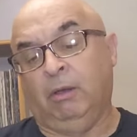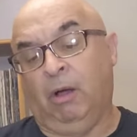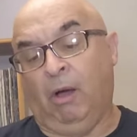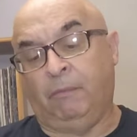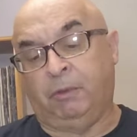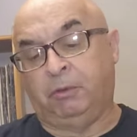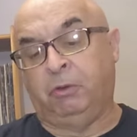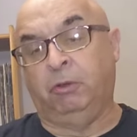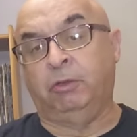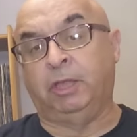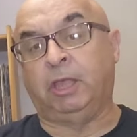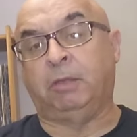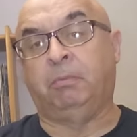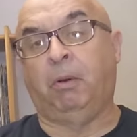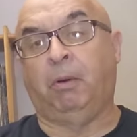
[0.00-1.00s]
Of the 2,
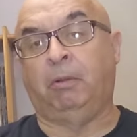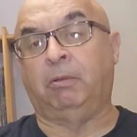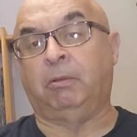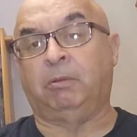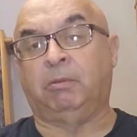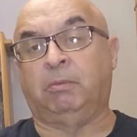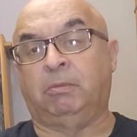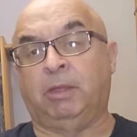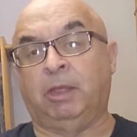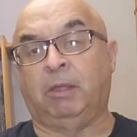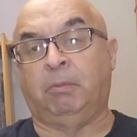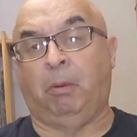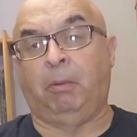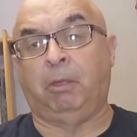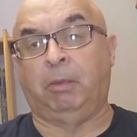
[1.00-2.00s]
this is probably
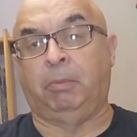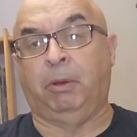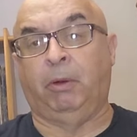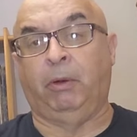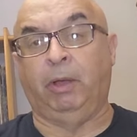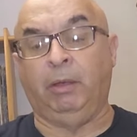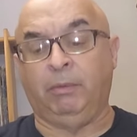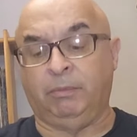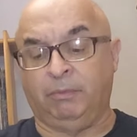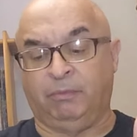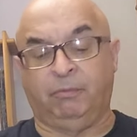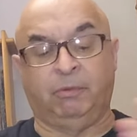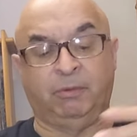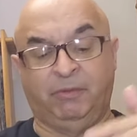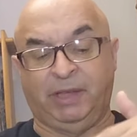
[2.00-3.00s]
superior
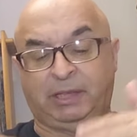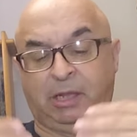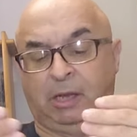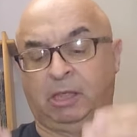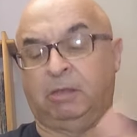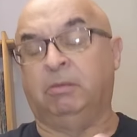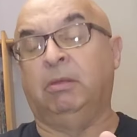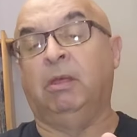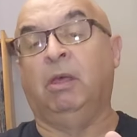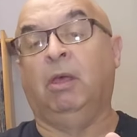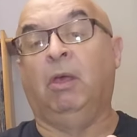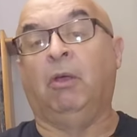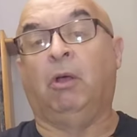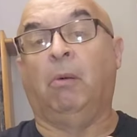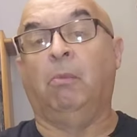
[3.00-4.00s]
for the fact that it's
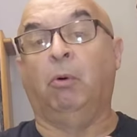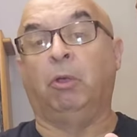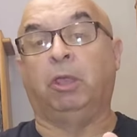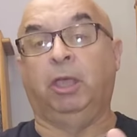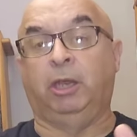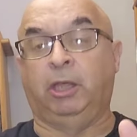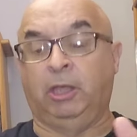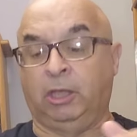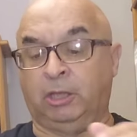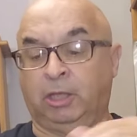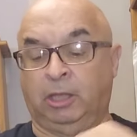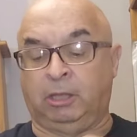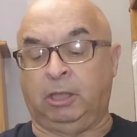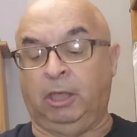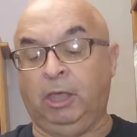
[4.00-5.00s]
got more CDs,
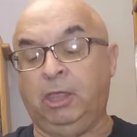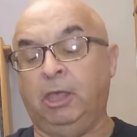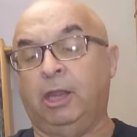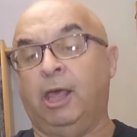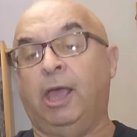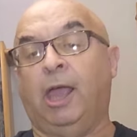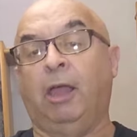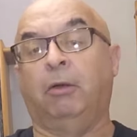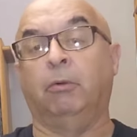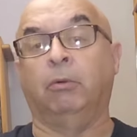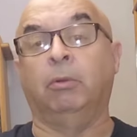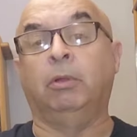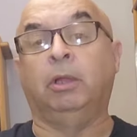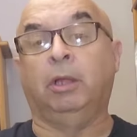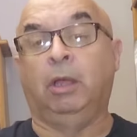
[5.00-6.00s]
it's easier to handle,
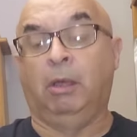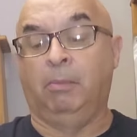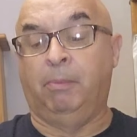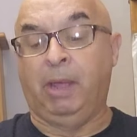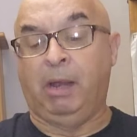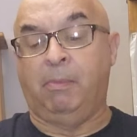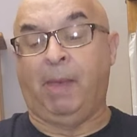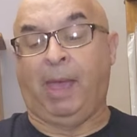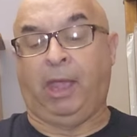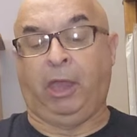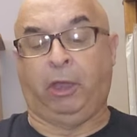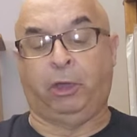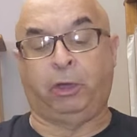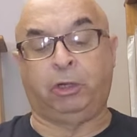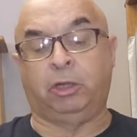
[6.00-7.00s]
better
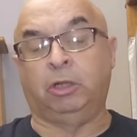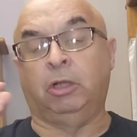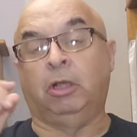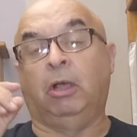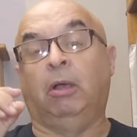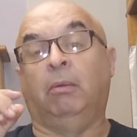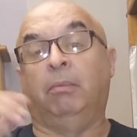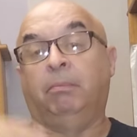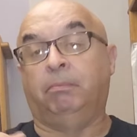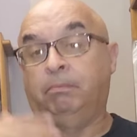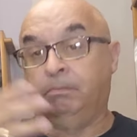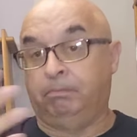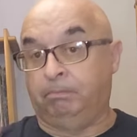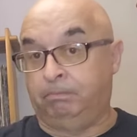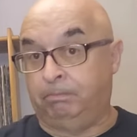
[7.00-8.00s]
packaged,
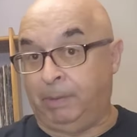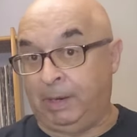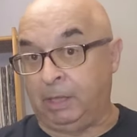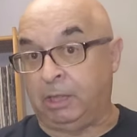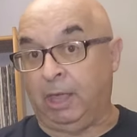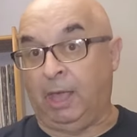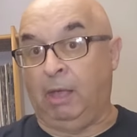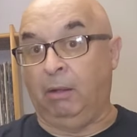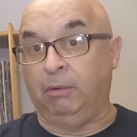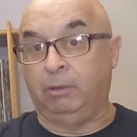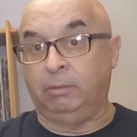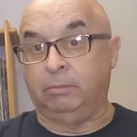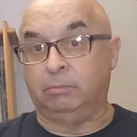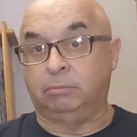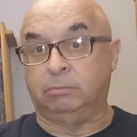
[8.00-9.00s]
better sound
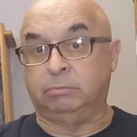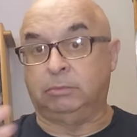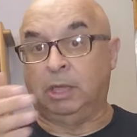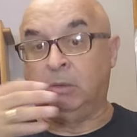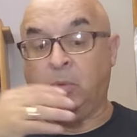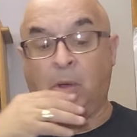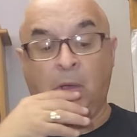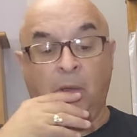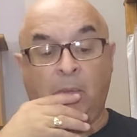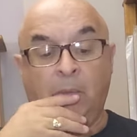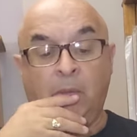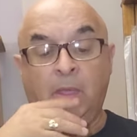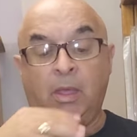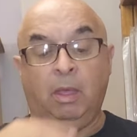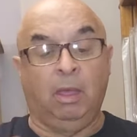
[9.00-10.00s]
as well.
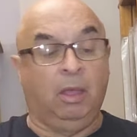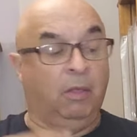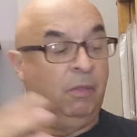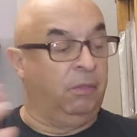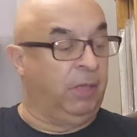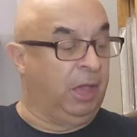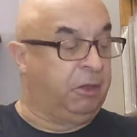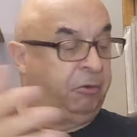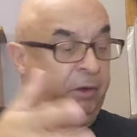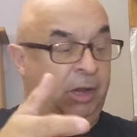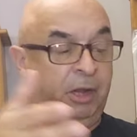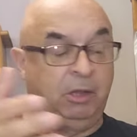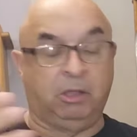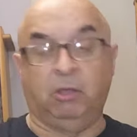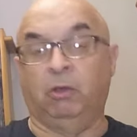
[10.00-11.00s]
The extra
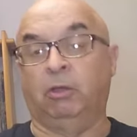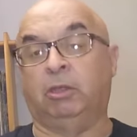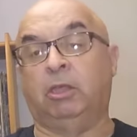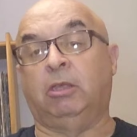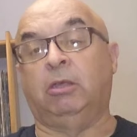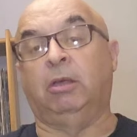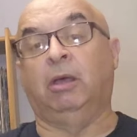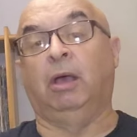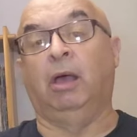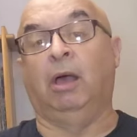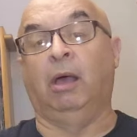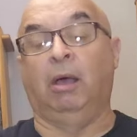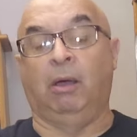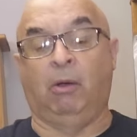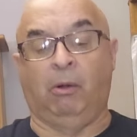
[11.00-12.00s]
inserts
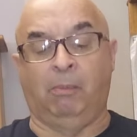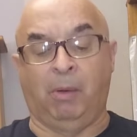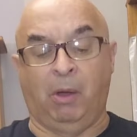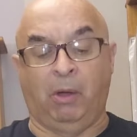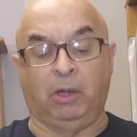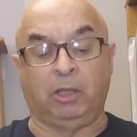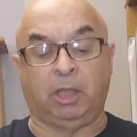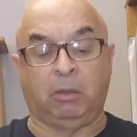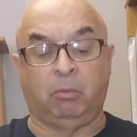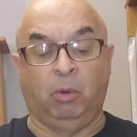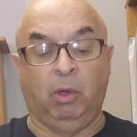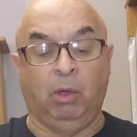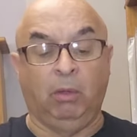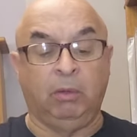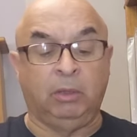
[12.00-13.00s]
are a bonus as
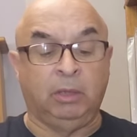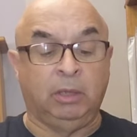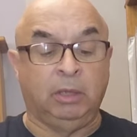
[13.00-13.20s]
well.